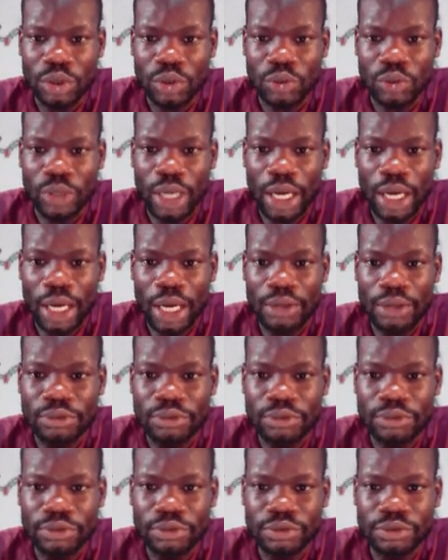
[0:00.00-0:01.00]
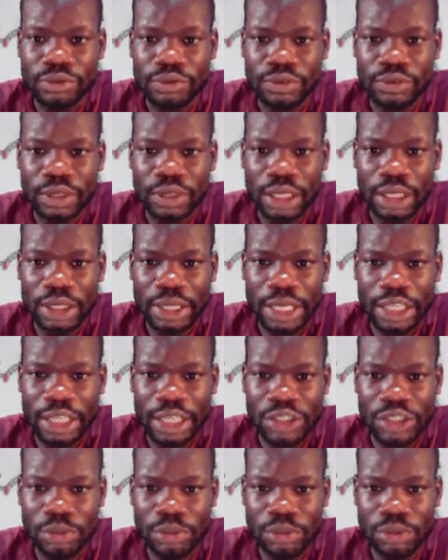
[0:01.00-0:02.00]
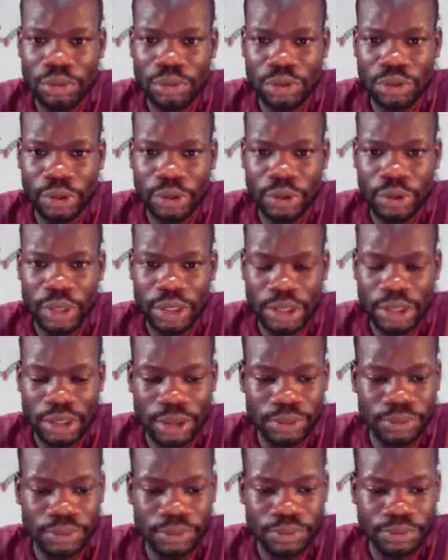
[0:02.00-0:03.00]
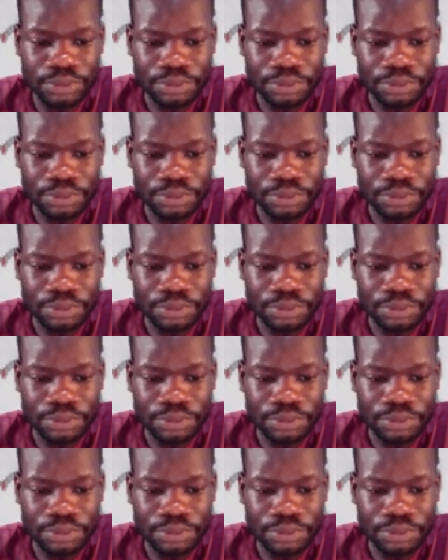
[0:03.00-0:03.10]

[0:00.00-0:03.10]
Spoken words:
we have an SGBoost regressor.